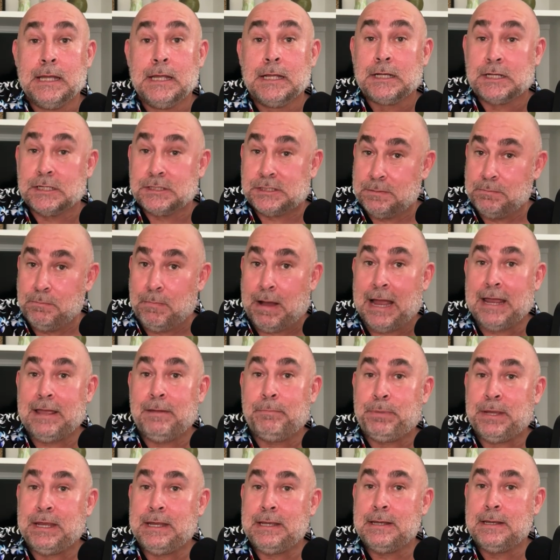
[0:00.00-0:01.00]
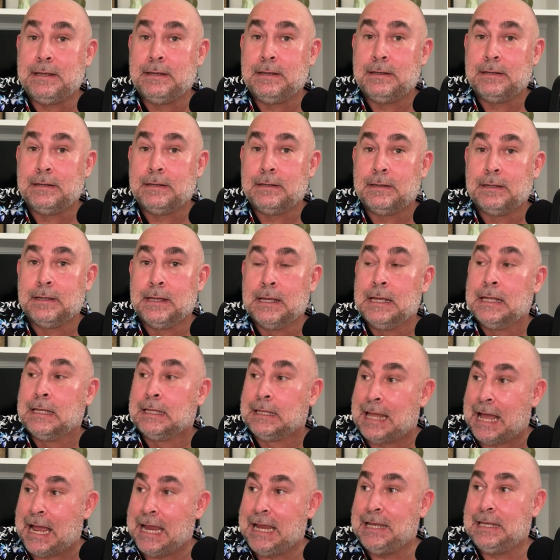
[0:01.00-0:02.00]
Because in my opinion,
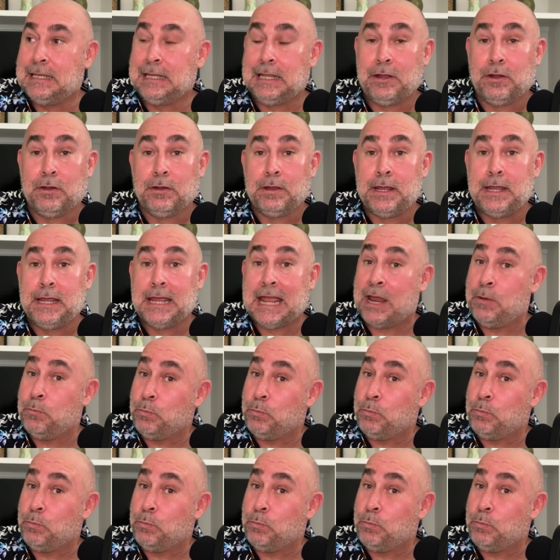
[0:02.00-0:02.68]
Lion Larry,